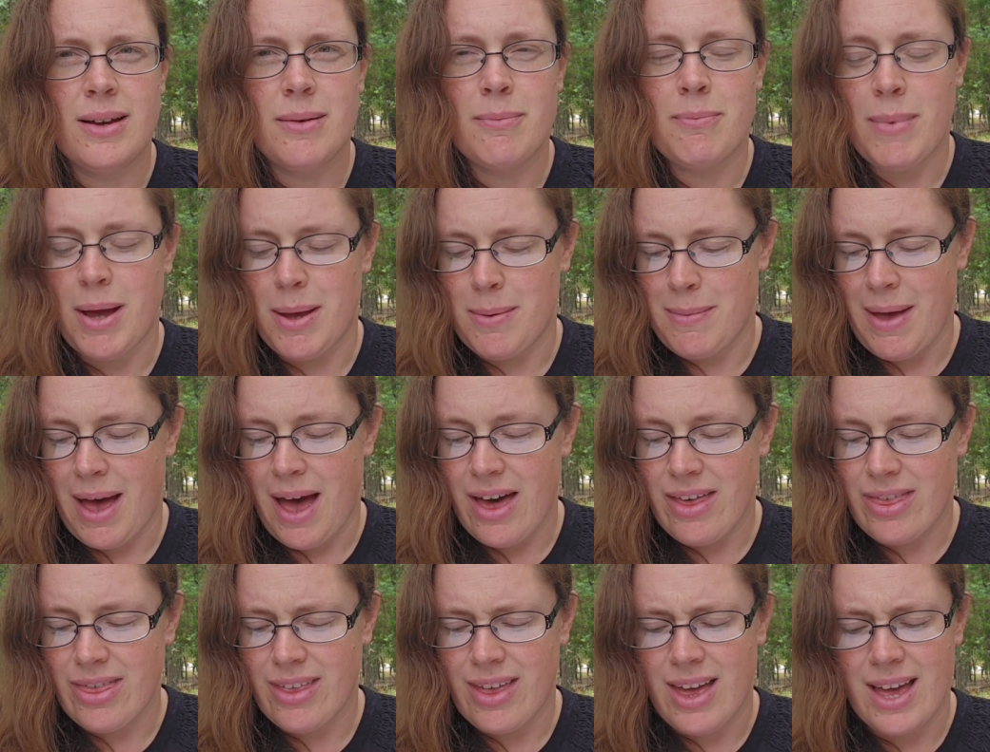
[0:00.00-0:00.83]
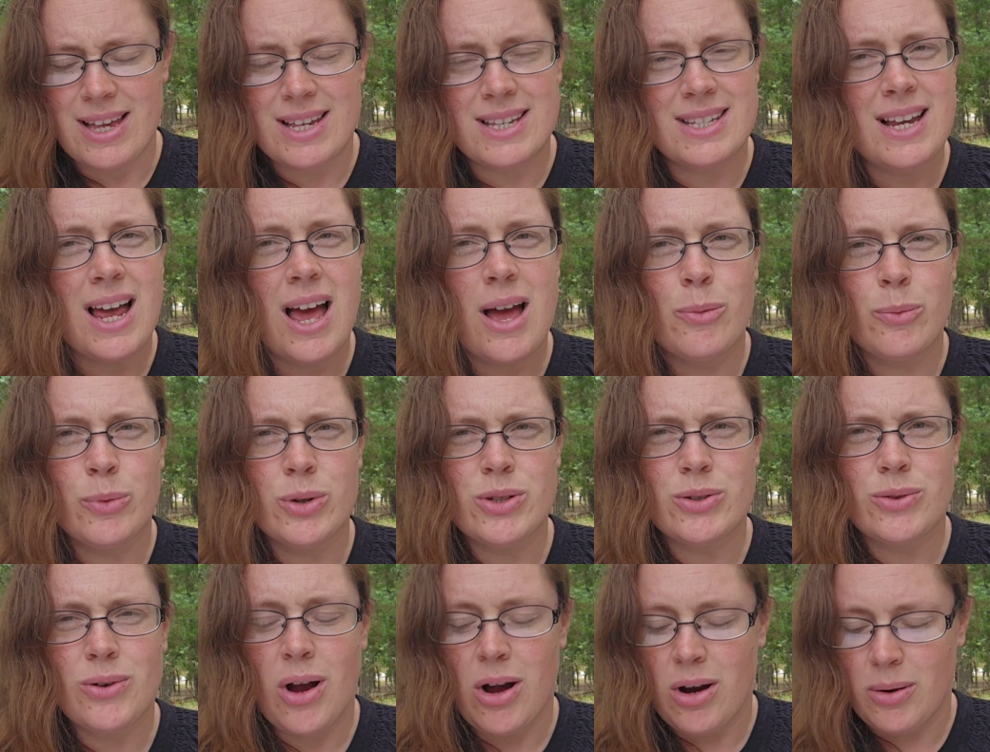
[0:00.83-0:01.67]
math last time
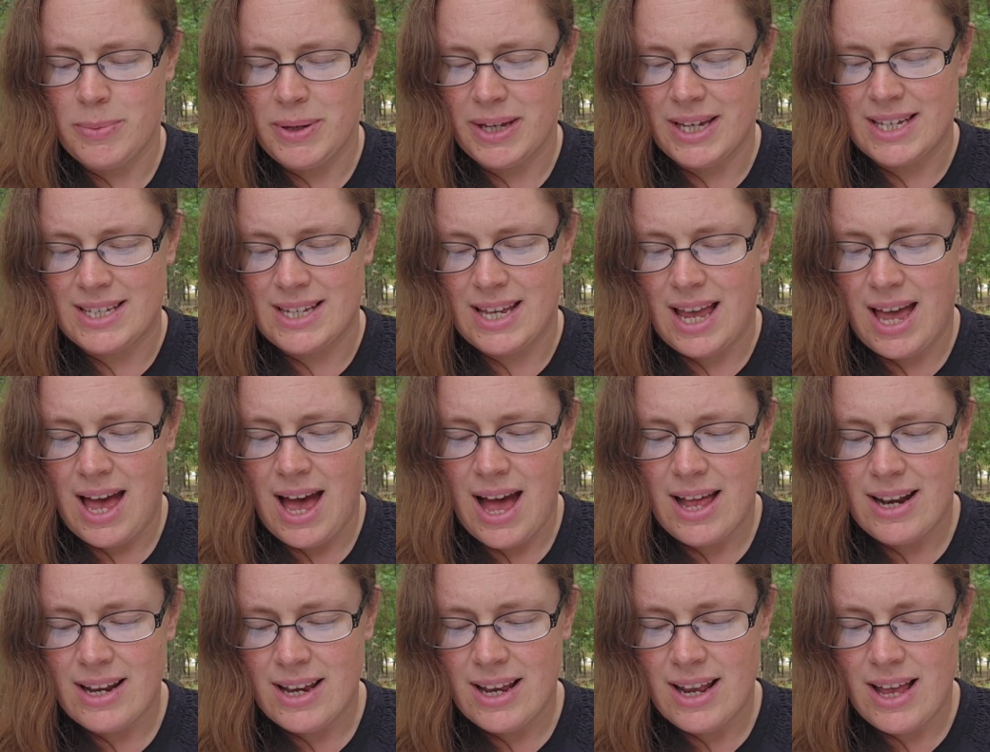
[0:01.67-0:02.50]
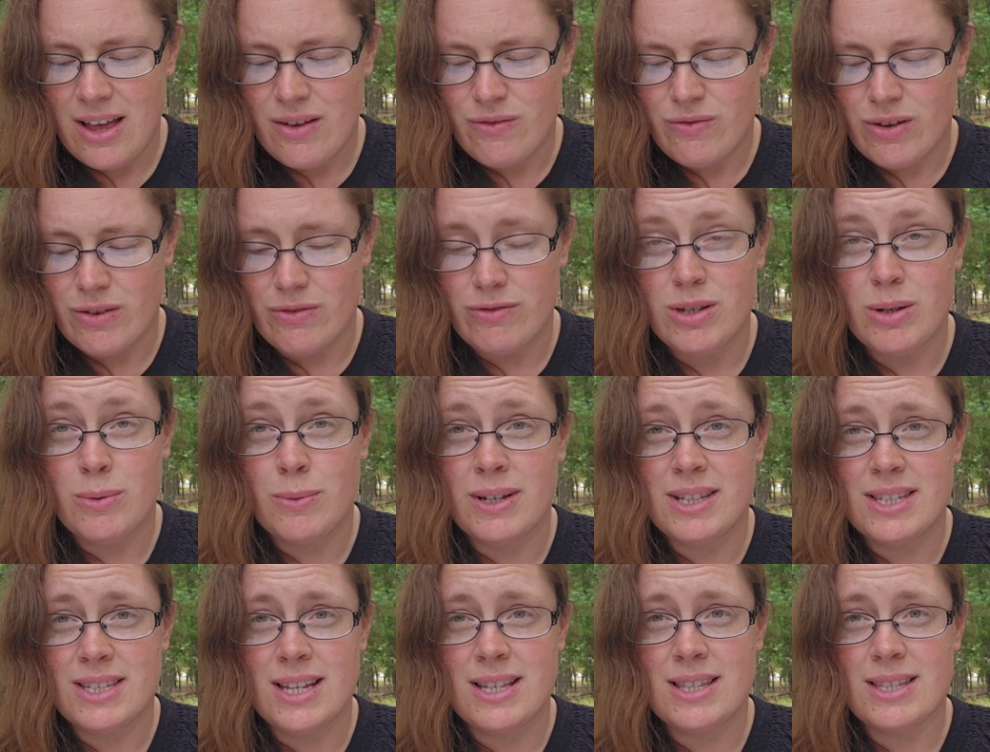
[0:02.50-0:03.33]
was wrong because I had it at
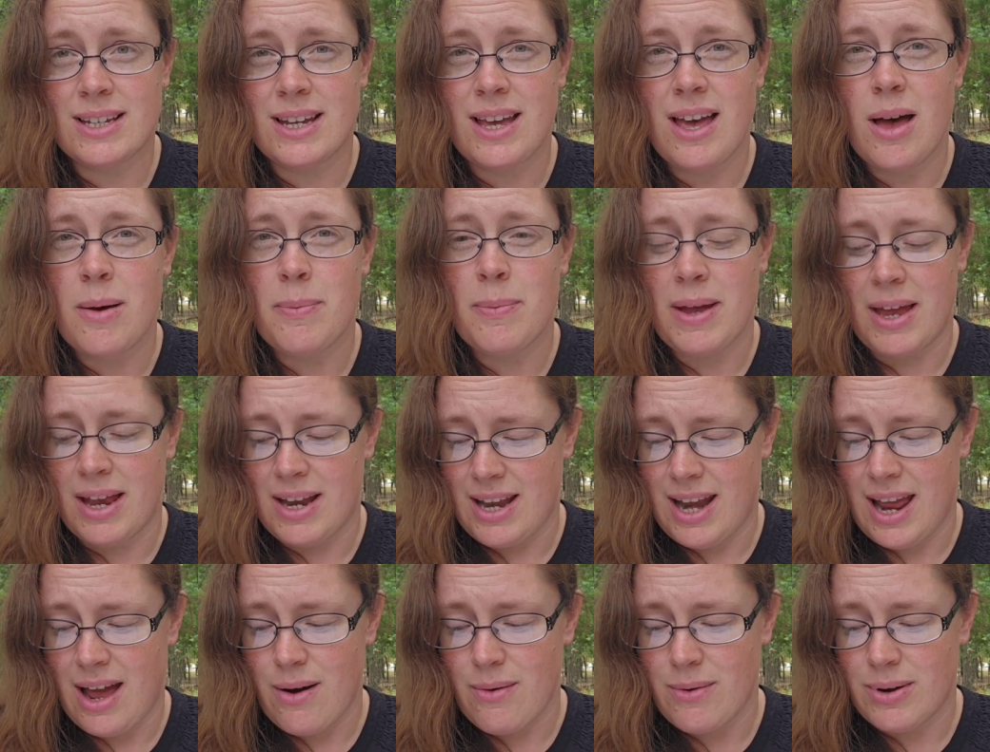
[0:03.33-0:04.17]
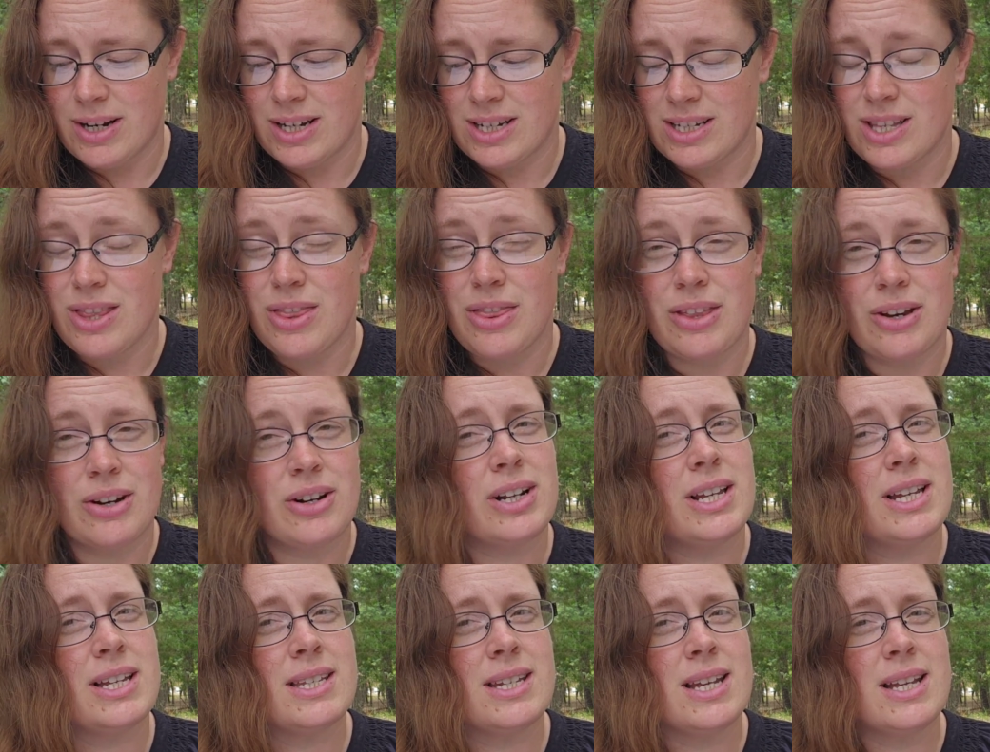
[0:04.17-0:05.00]
51 cents a cup and now it is
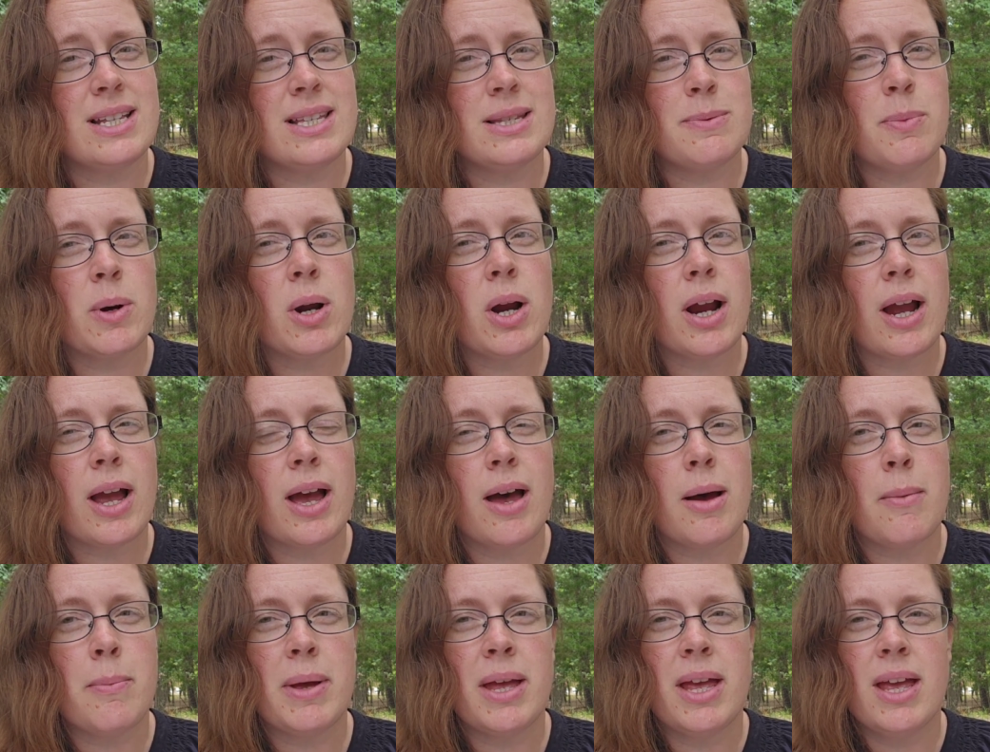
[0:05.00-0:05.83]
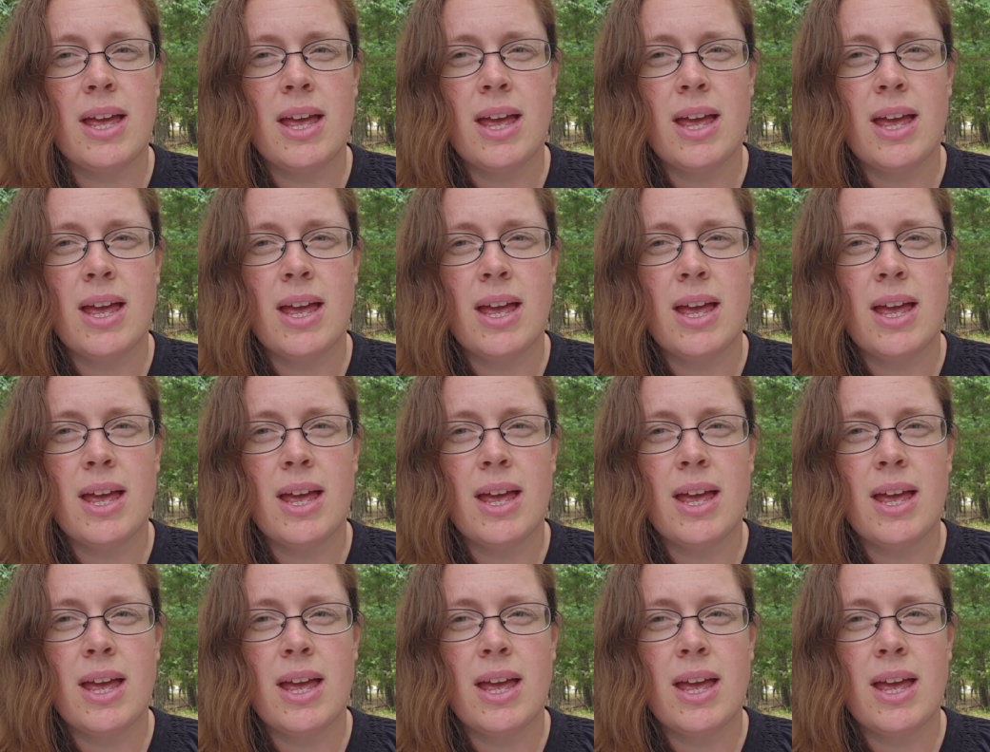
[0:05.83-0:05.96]
30 cents per cup.